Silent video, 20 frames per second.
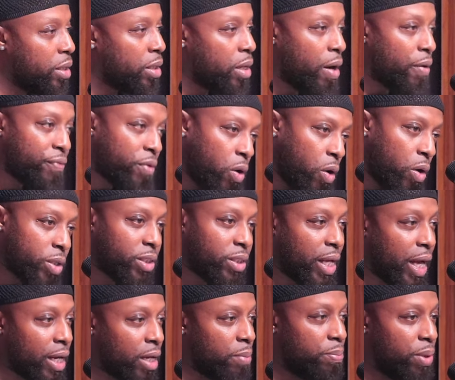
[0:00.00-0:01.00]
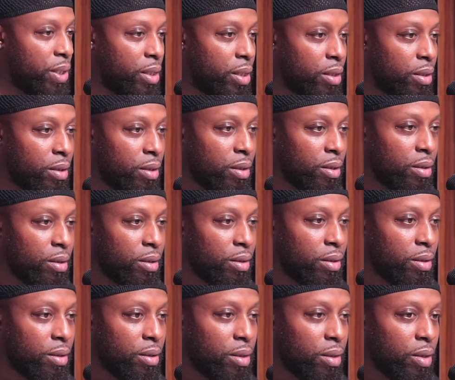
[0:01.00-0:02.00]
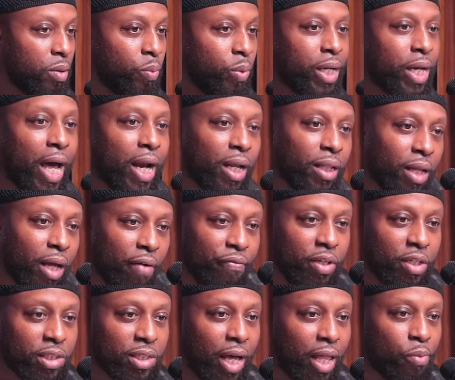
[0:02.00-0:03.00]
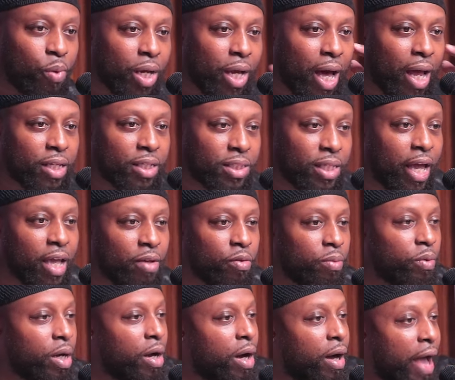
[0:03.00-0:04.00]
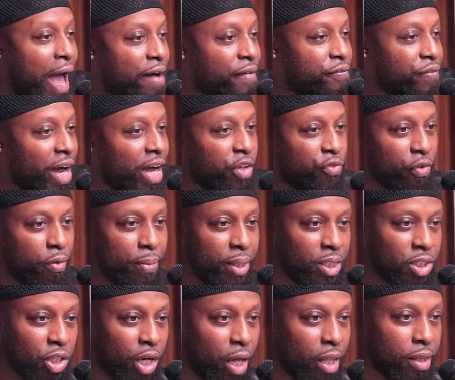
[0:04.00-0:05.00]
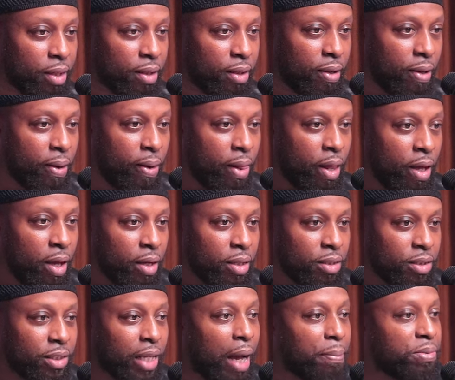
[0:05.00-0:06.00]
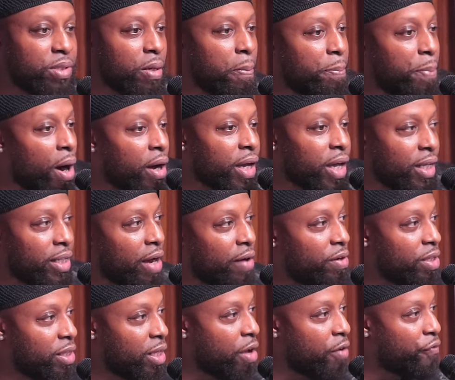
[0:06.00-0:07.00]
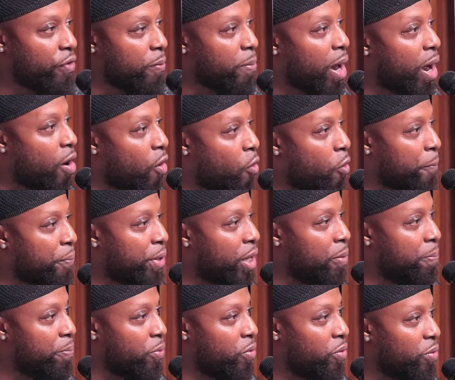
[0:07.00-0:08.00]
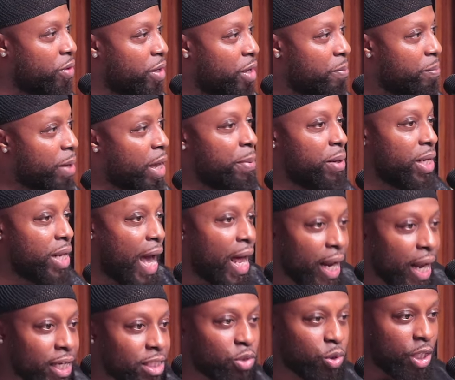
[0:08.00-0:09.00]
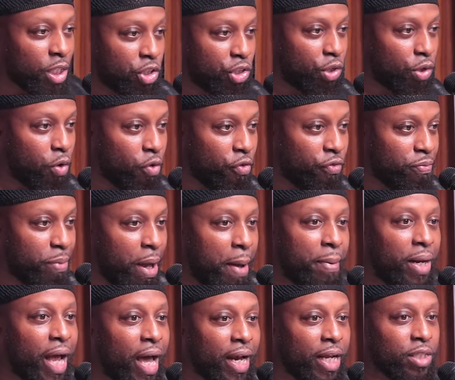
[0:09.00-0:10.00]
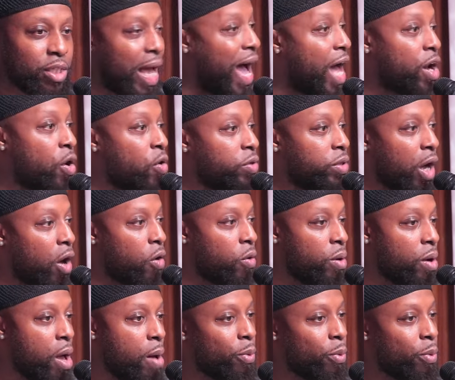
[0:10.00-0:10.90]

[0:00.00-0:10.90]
Of course that could be it. We got to love each other. We got to take advice from each other. Stop debunking everything from our own people. Maybe that is the truth. Maybe that is, I don't know.